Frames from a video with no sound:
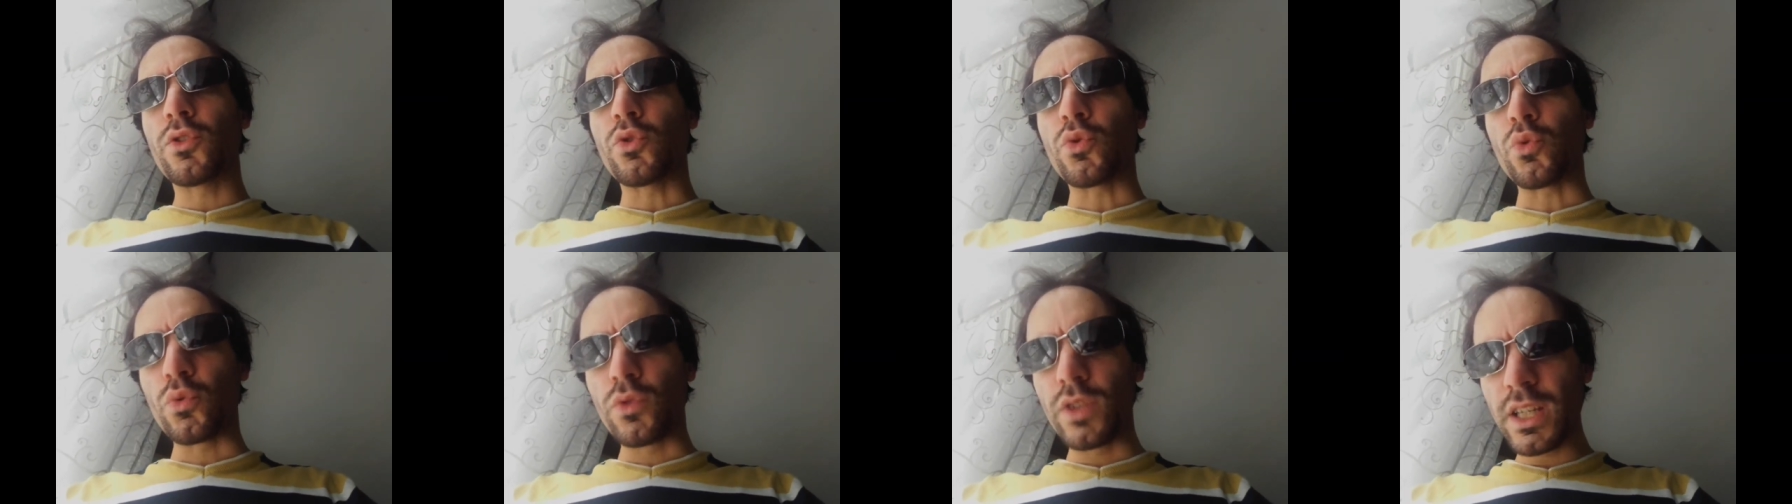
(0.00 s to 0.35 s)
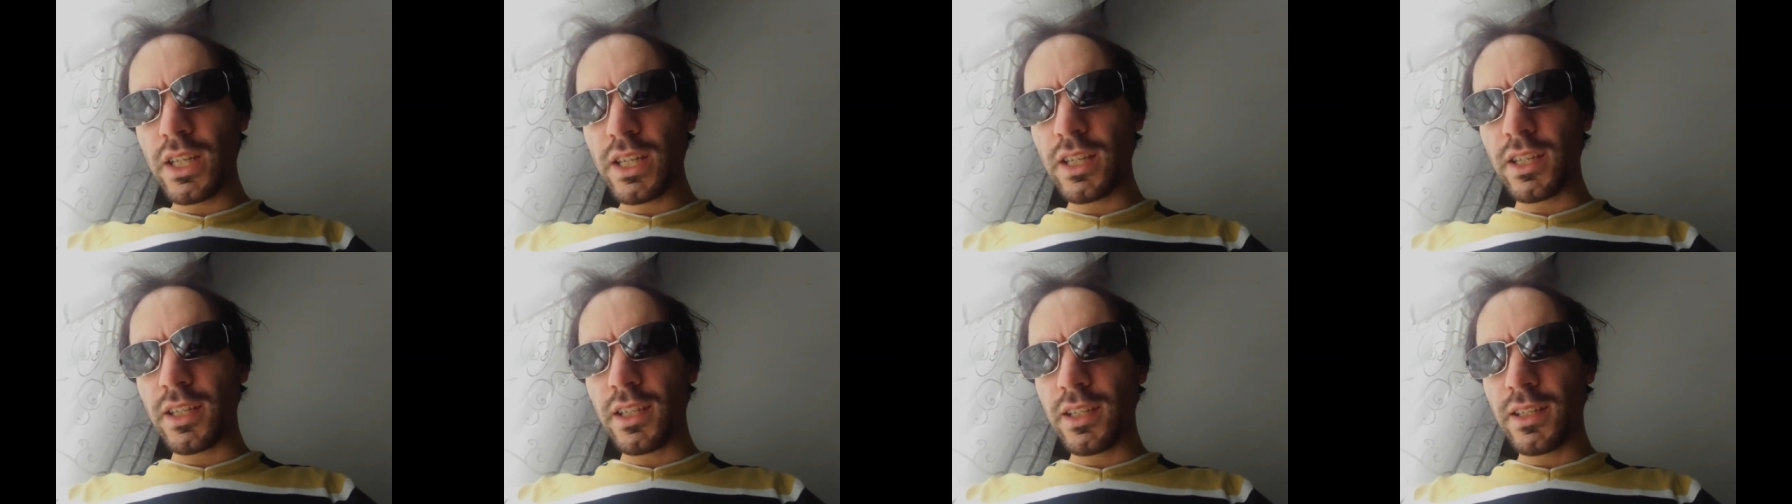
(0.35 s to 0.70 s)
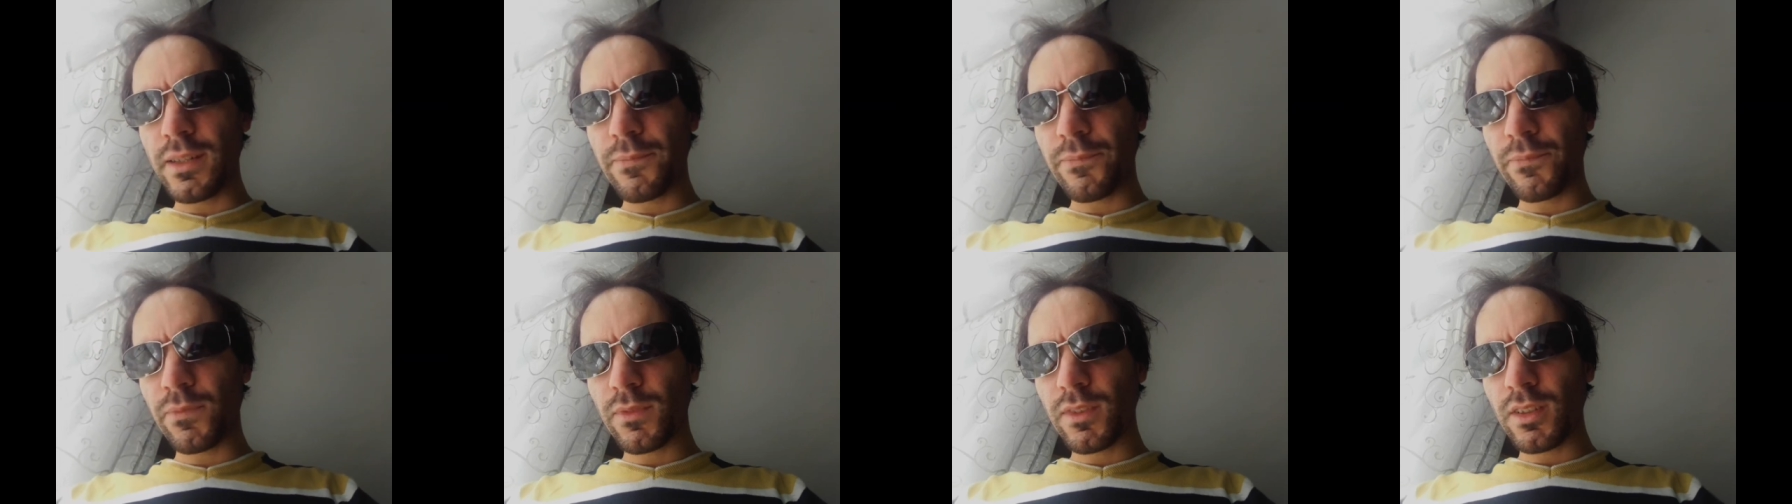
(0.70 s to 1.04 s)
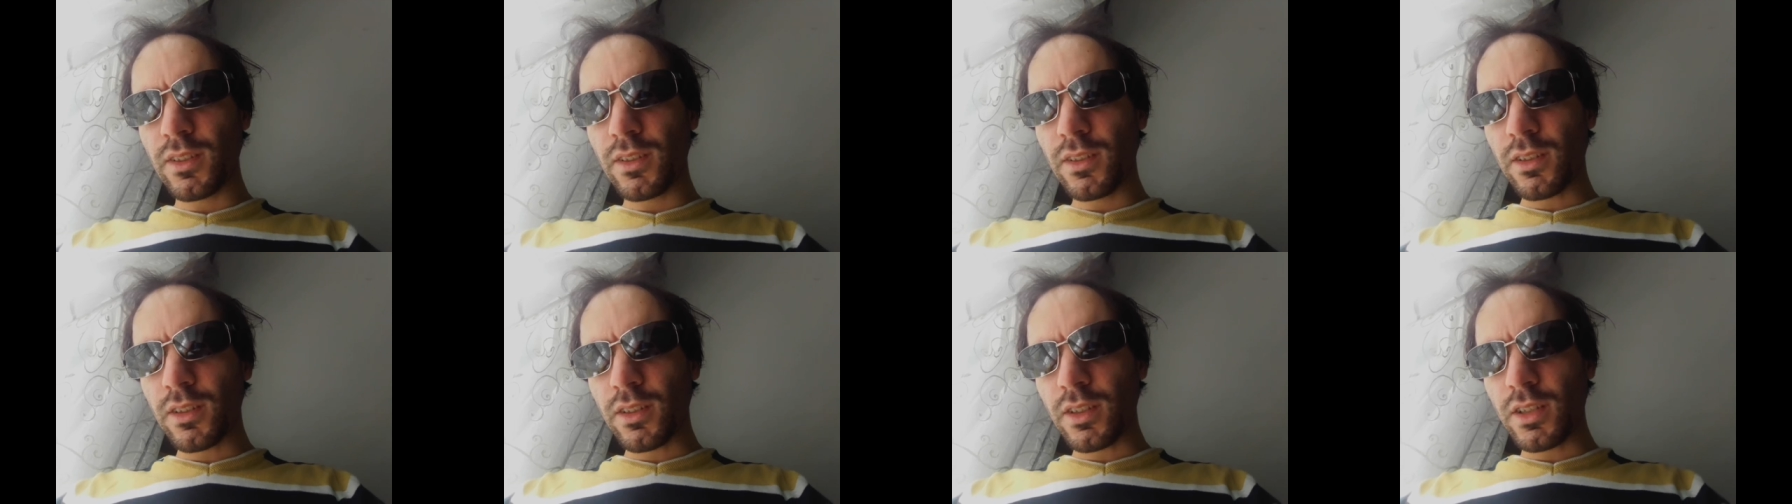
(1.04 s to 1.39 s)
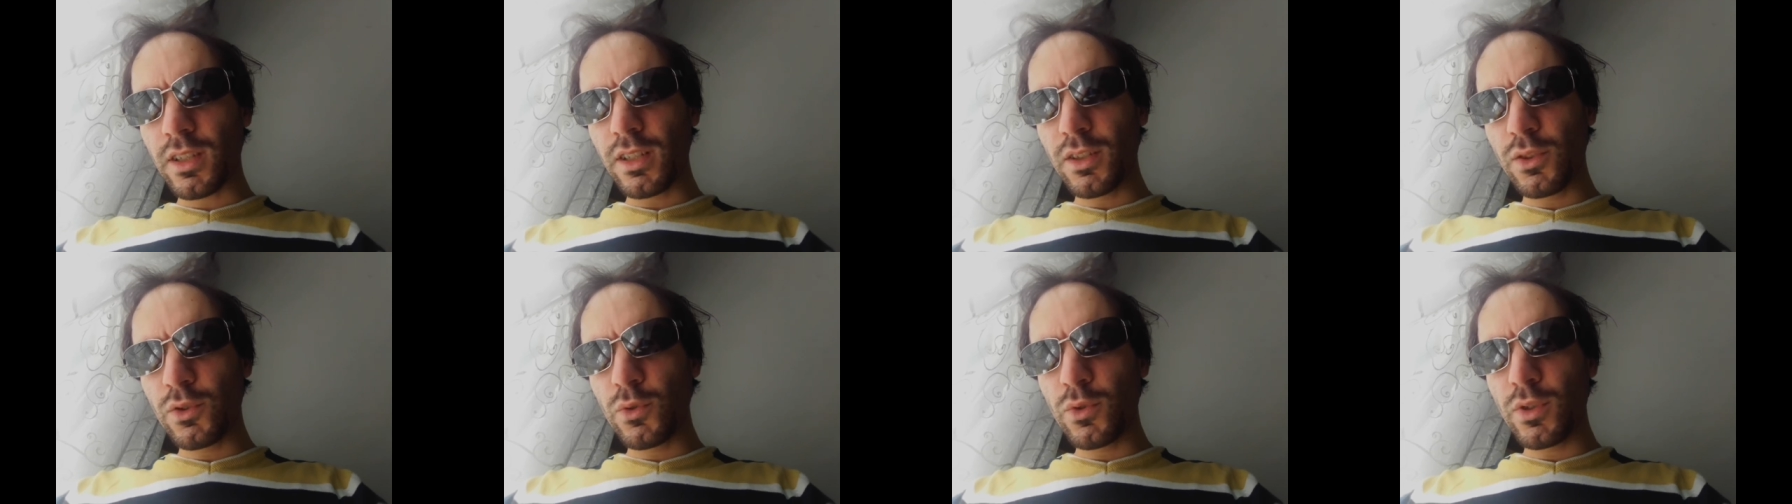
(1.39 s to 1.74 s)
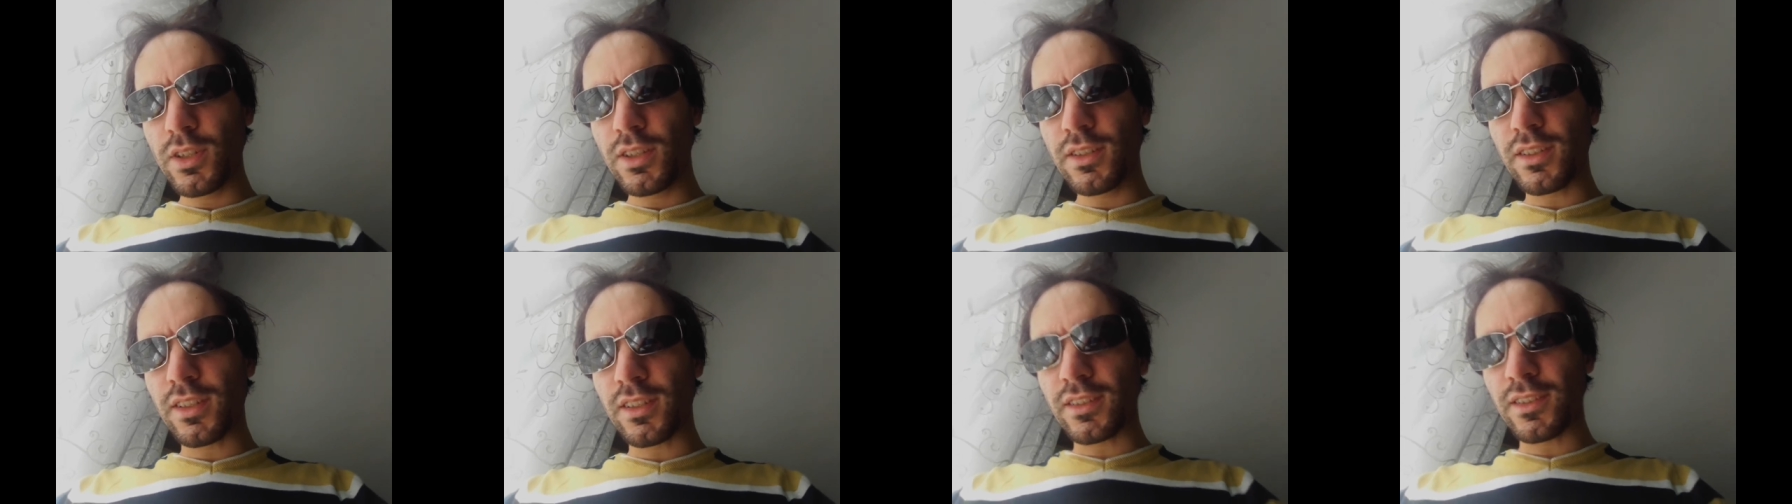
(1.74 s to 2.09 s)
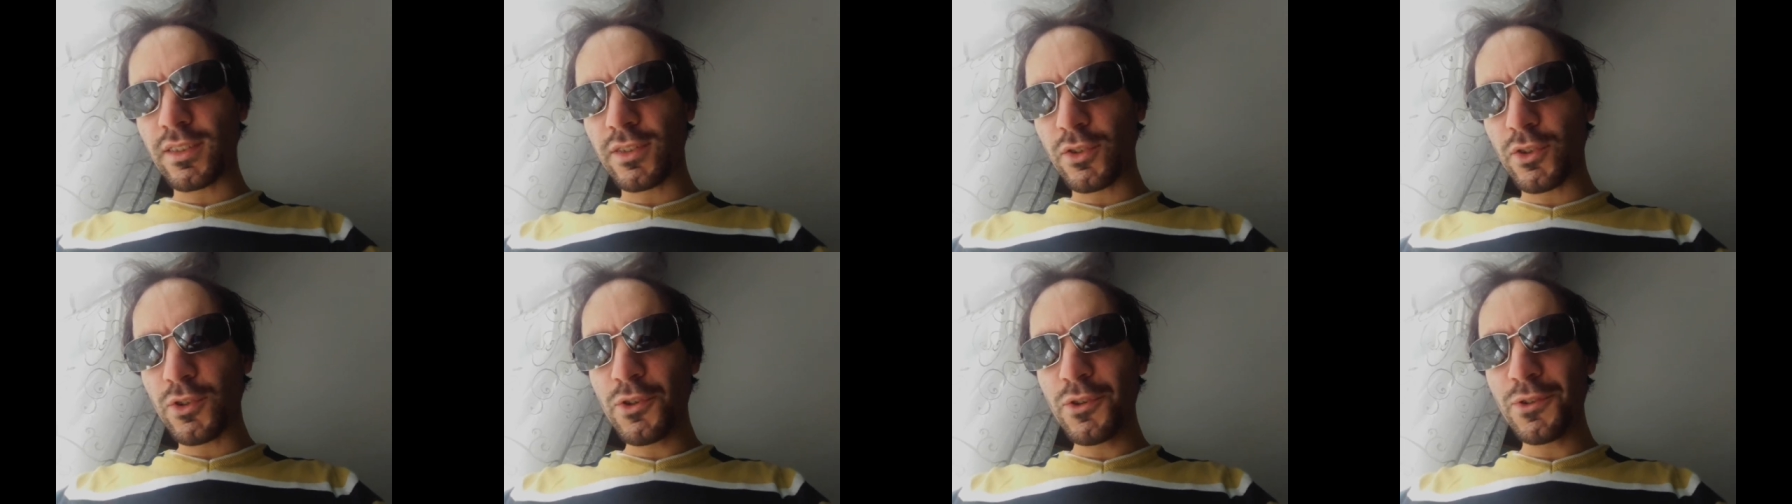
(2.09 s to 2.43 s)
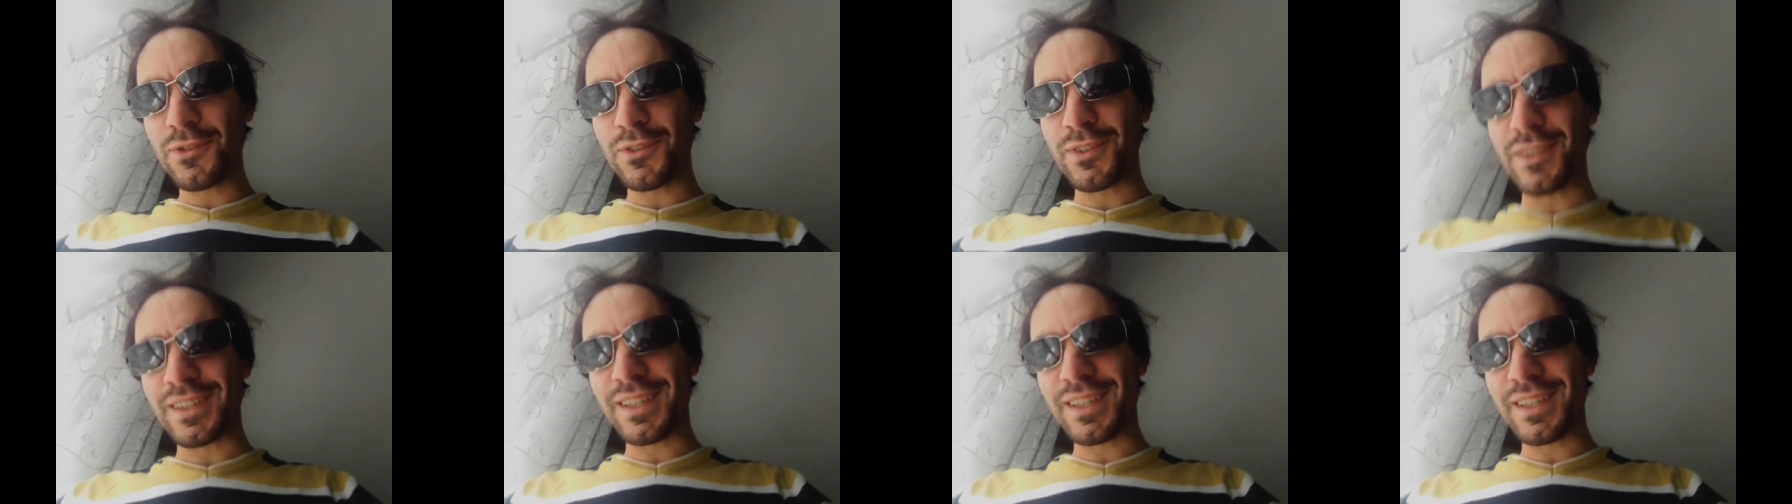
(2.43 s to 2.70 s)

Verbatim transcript: Today, I'll do it as a song.